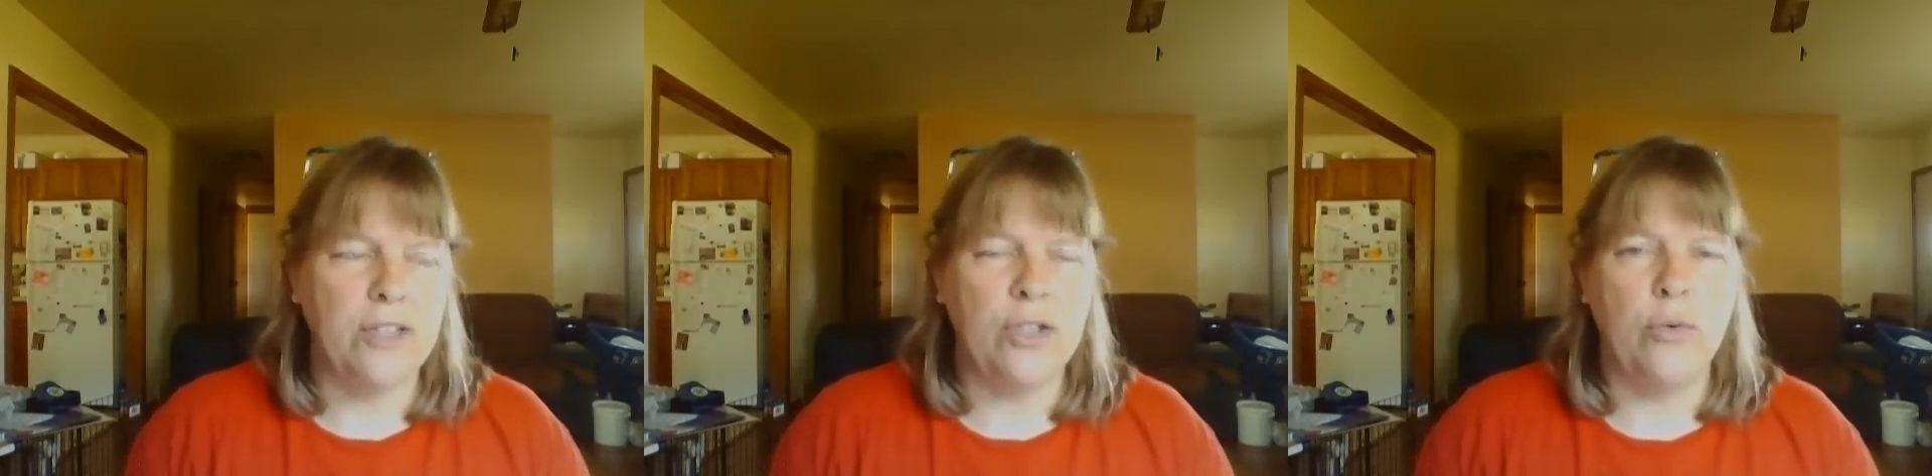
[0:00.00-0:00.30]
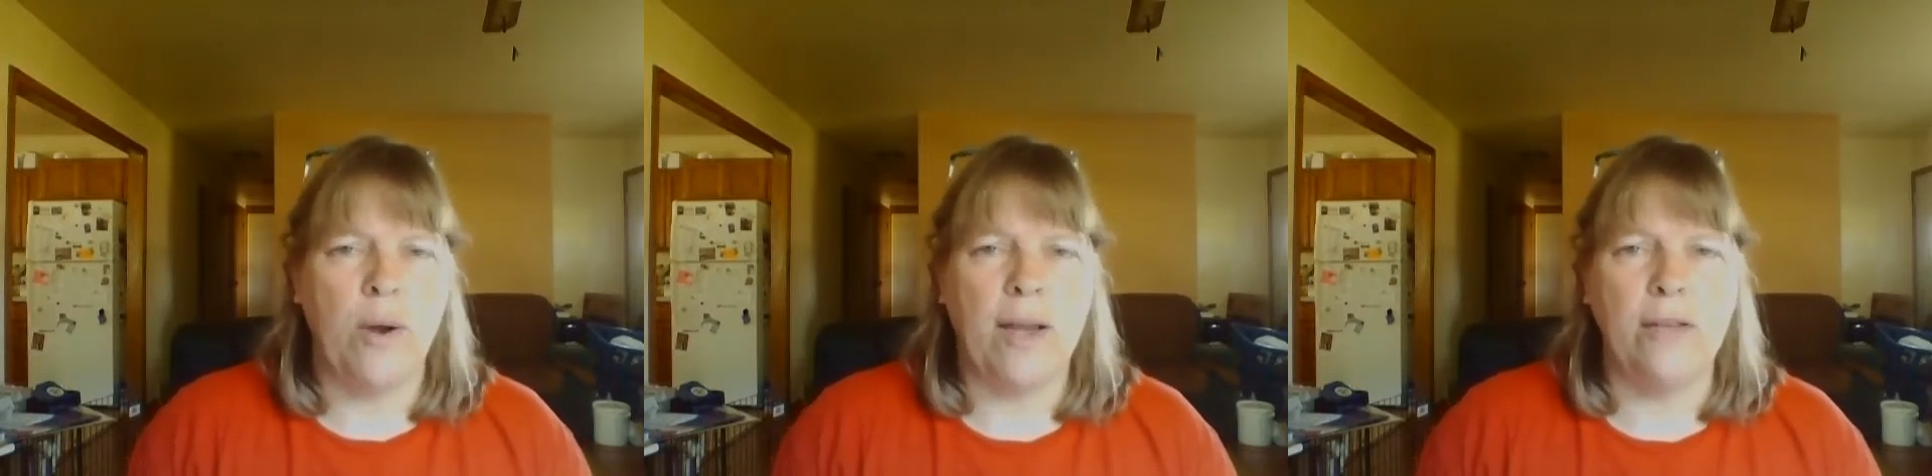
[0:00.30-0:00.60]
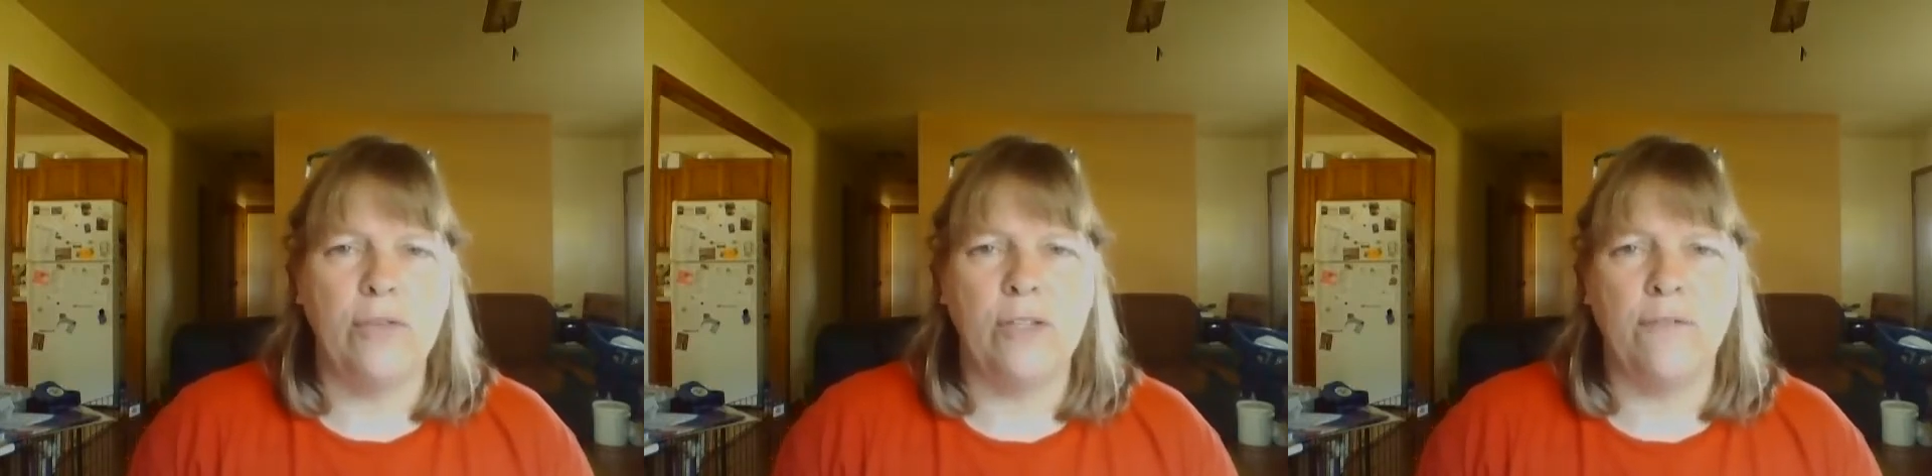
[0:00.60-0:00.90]
Do you want to
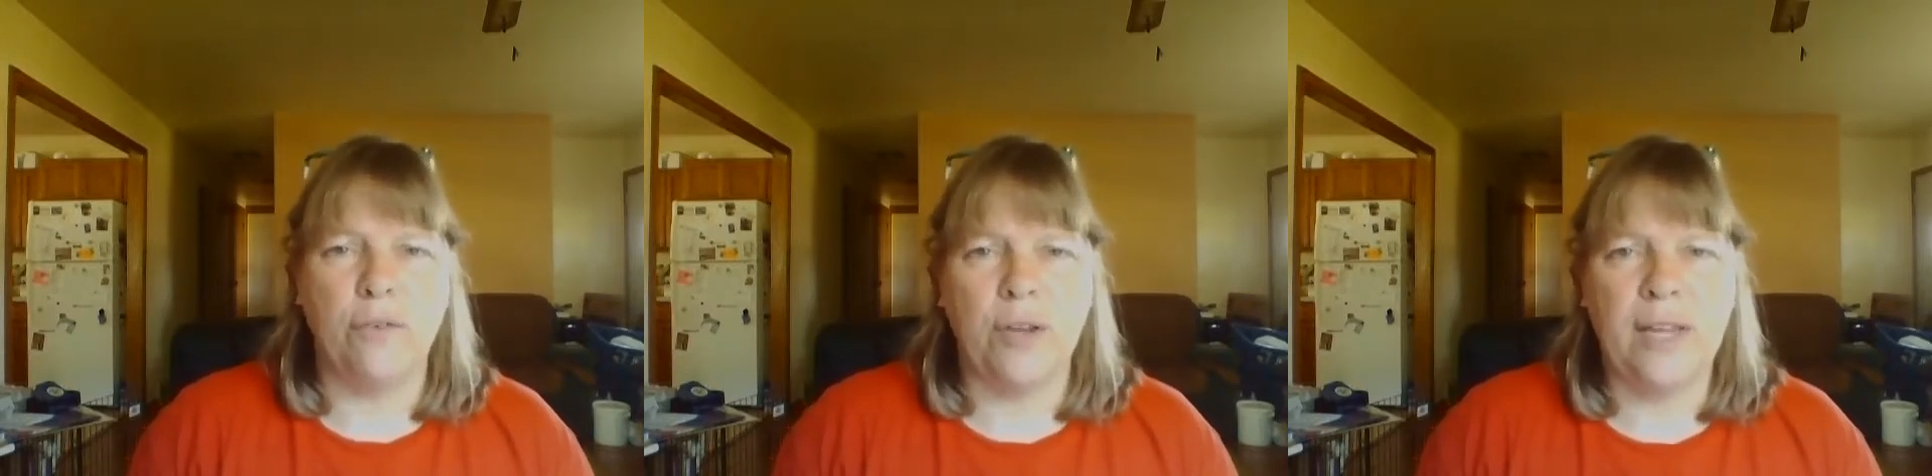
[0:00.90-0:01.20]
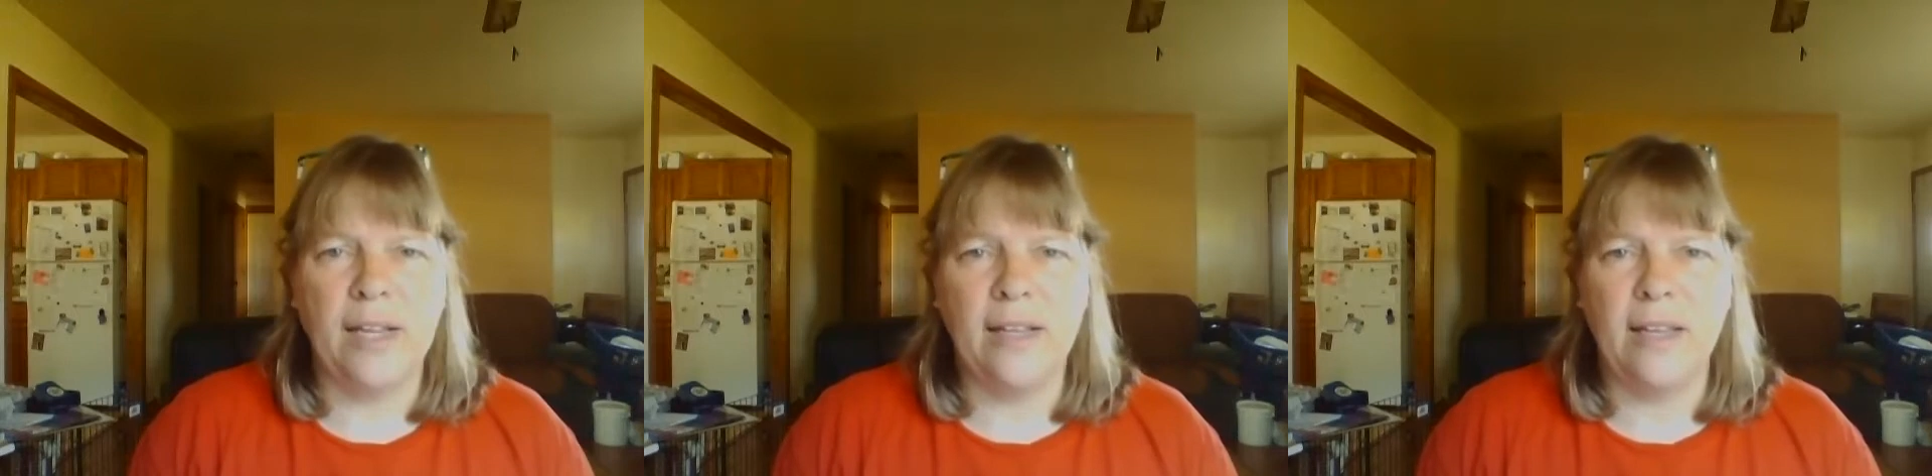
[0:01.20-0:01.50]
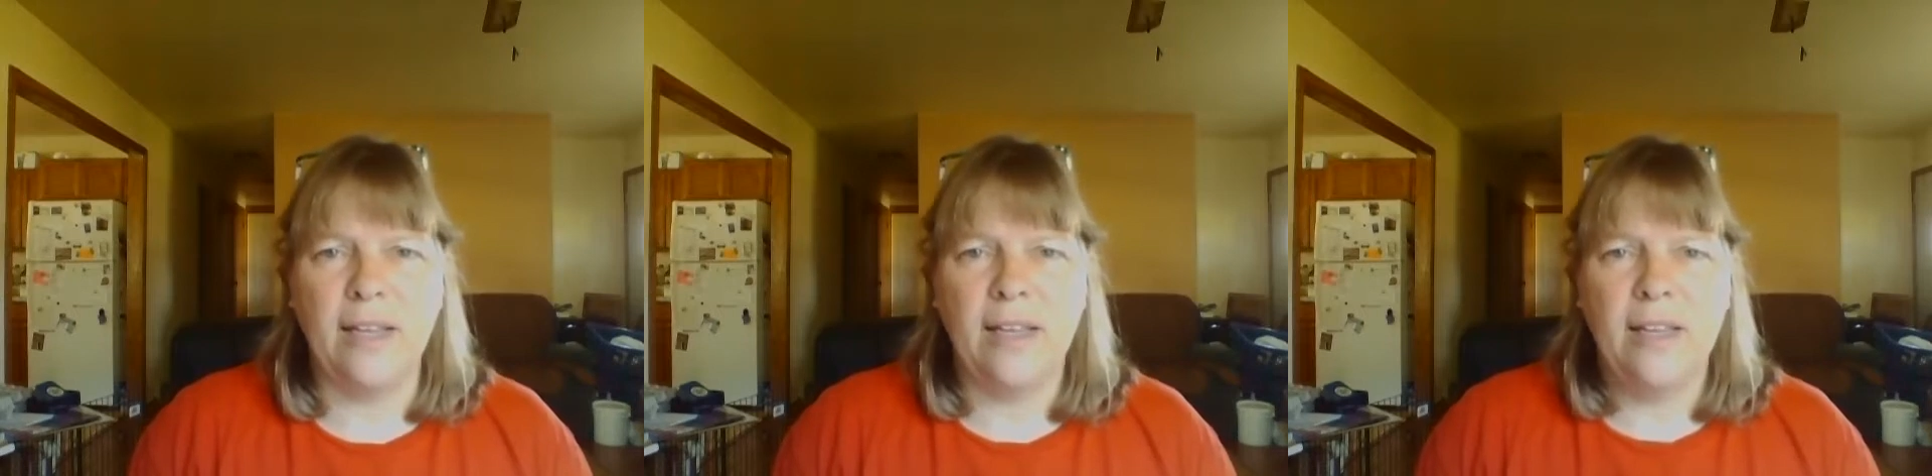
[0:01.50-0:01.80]
use it for
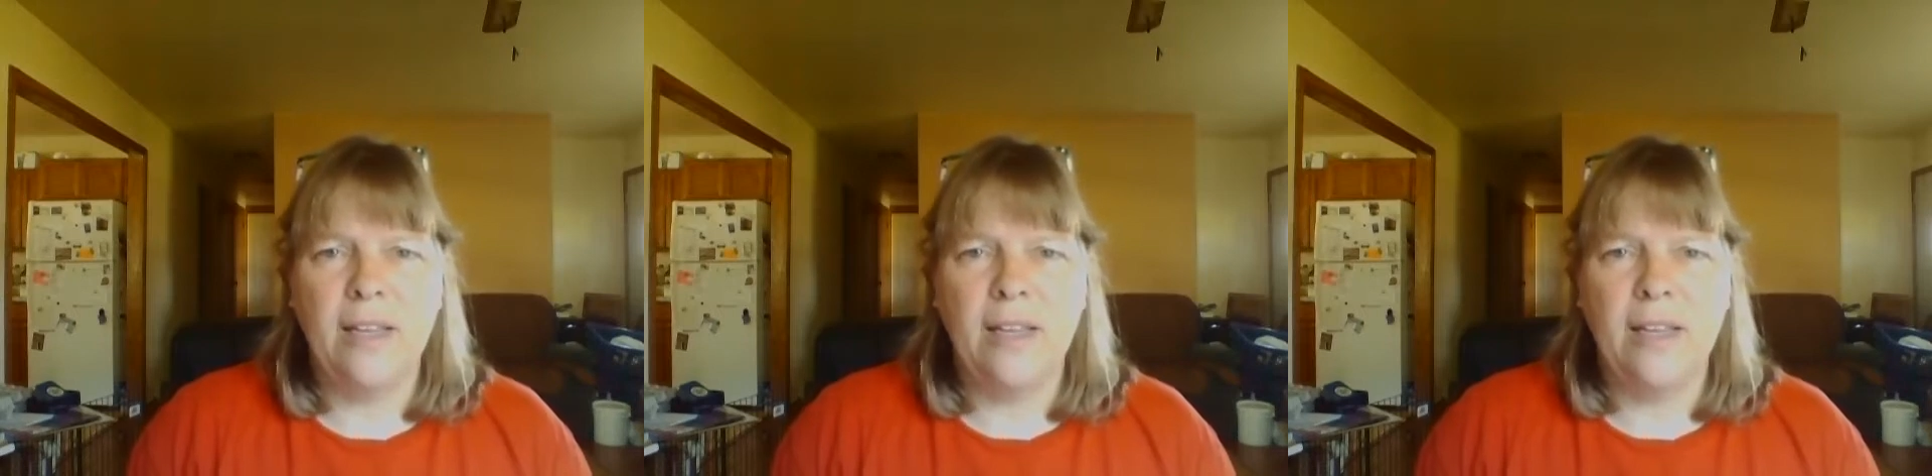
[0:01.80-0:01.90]
healing?